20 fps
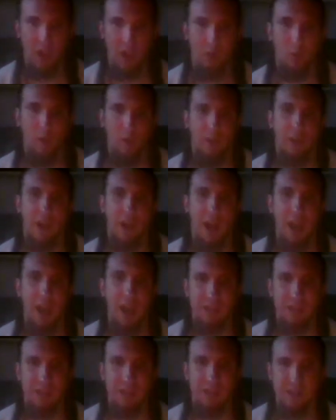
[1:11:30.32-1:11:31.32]
one of the guys
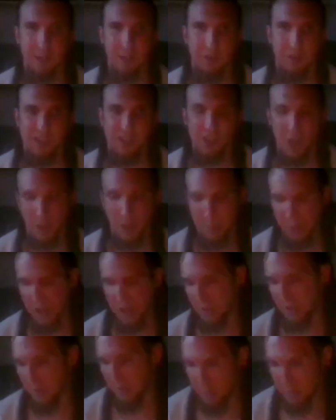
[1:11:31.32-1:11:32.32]
named is
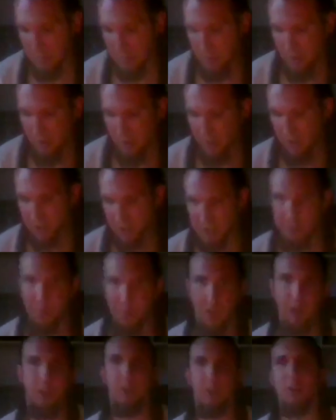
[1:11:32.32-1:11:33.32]
Skarphéðinn is
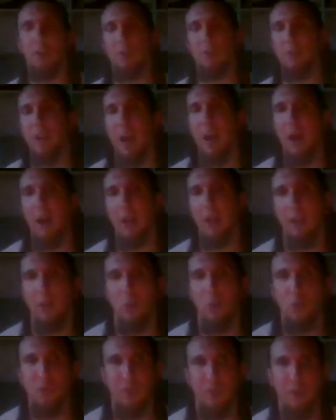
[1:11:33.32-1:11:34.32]
fighting another guy
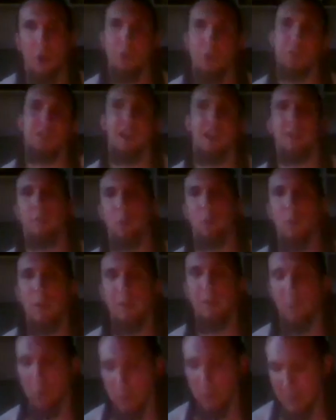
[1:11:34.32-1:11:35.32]
who's on the other side of a
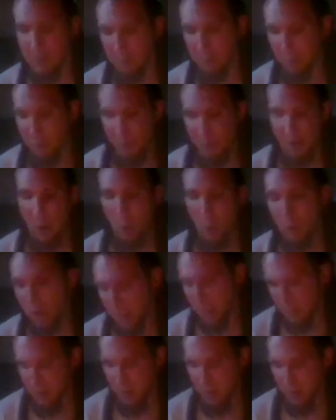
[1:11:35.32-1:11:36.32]
river named Þráinn.
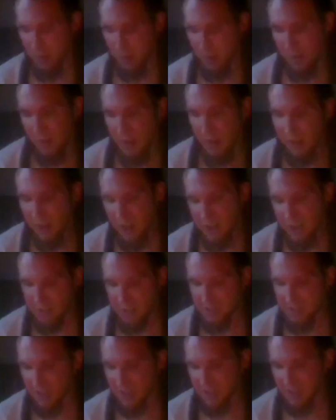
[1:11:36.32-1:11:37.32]
And it
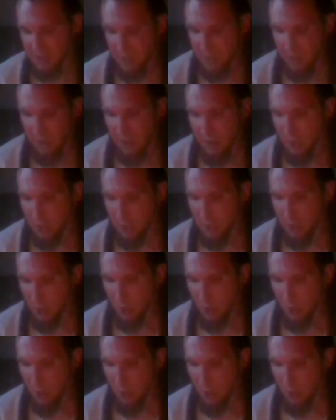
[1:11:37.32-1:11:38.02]
says, you know,